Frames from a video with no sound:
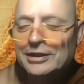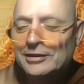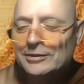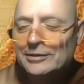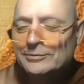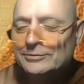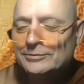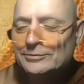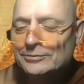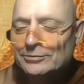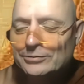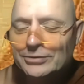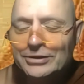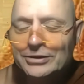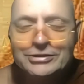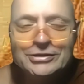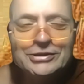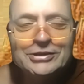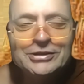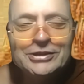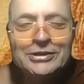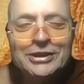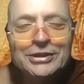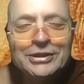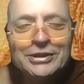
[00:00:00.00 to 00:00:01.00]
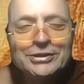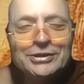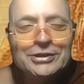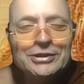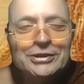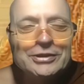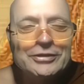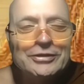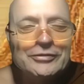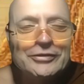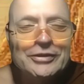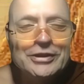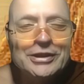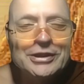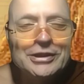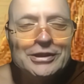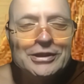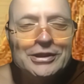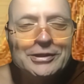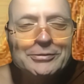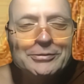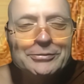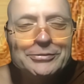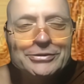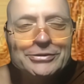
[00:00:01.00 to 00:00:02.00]
um, presentation of key
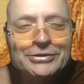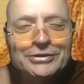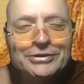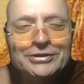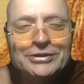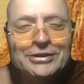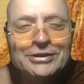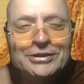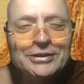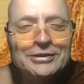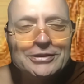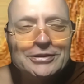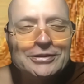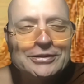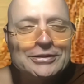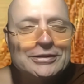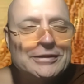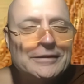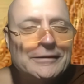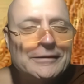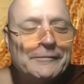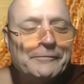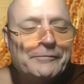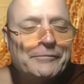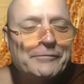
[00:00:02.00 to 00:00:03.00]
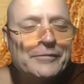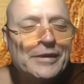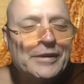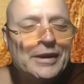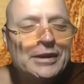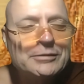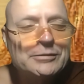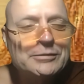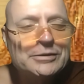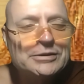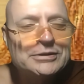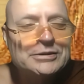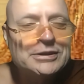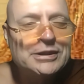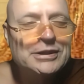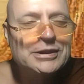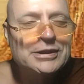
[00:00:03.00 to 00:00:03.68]
numbers and a